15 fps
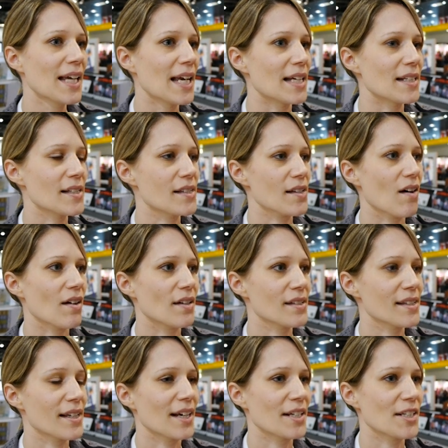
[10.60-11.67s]
in
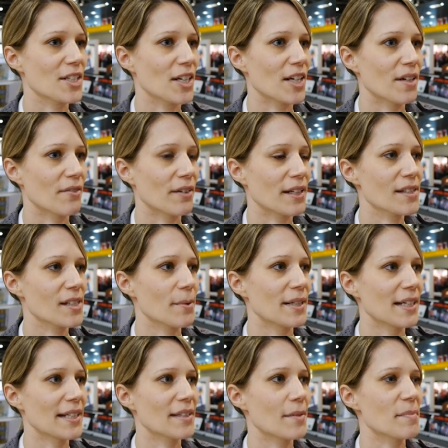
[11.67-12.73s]
science and engineering. So we
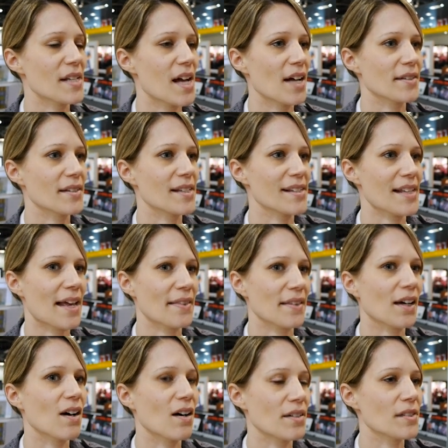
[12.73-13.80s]
need them to understand the
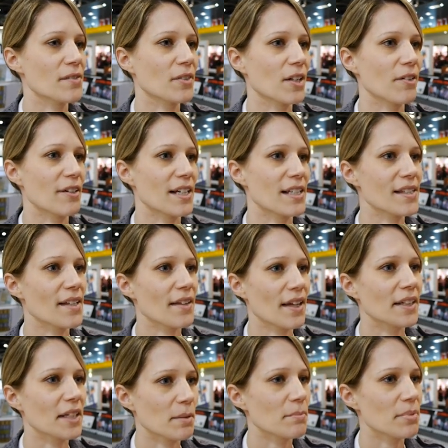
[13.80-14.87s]
kinds of careers that
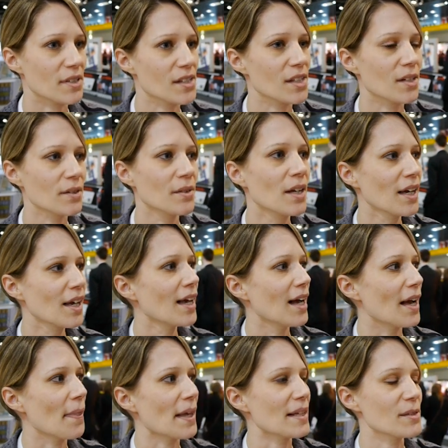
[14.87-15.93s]
they can pursue,
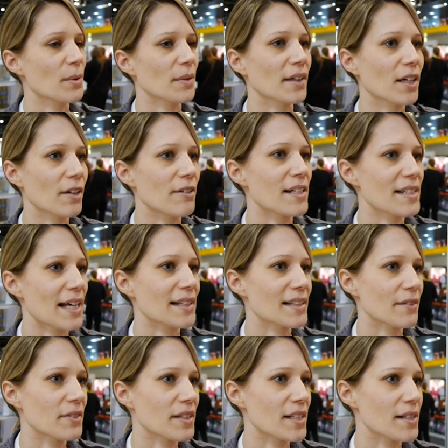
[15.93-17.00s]
and that's what the careers
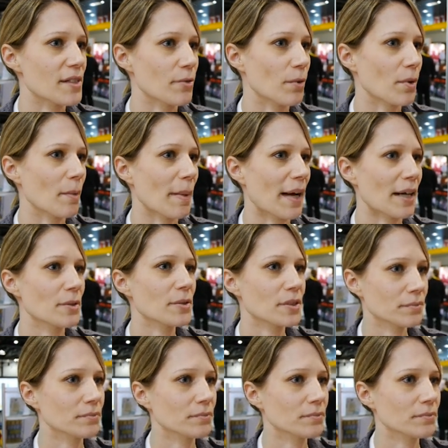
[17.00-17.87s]
activities are all about.